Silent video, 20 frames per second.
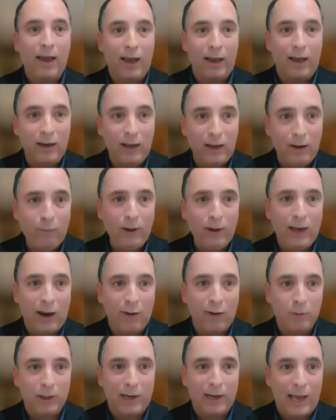And if a
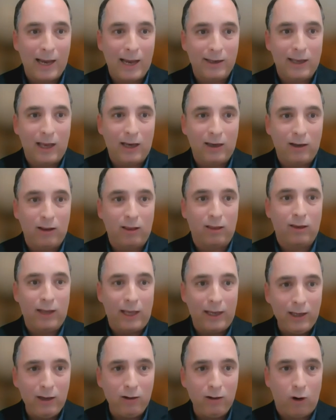government like that is
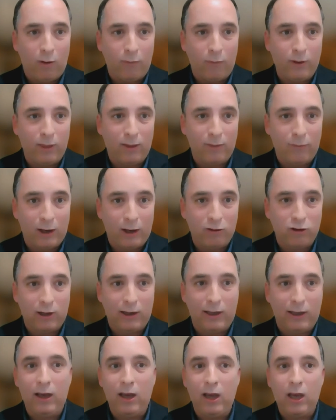taking office
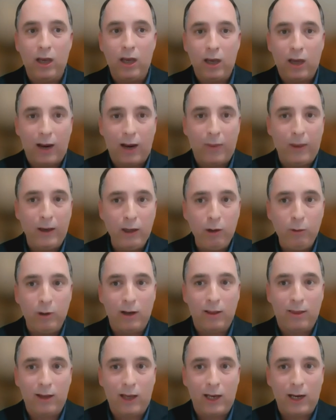eventually, I think you
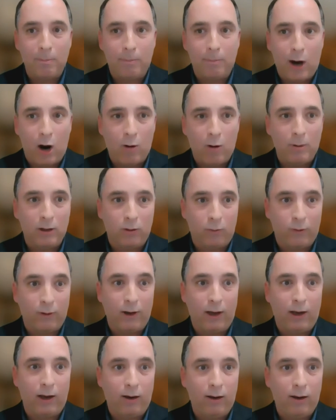will see an empowerment of
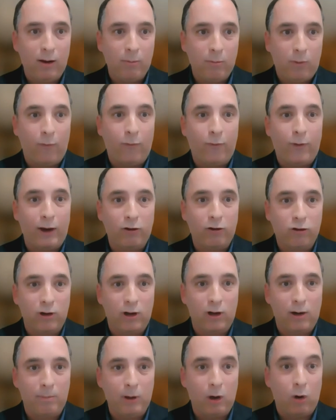the
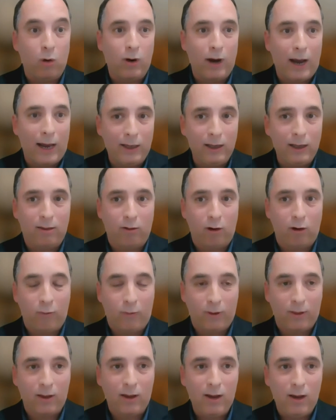professional bureaucratic
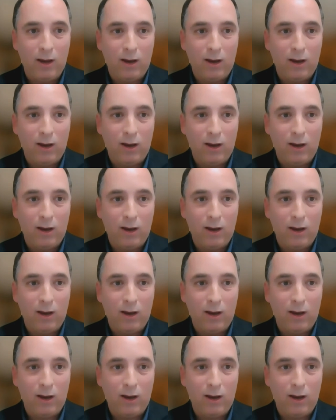service,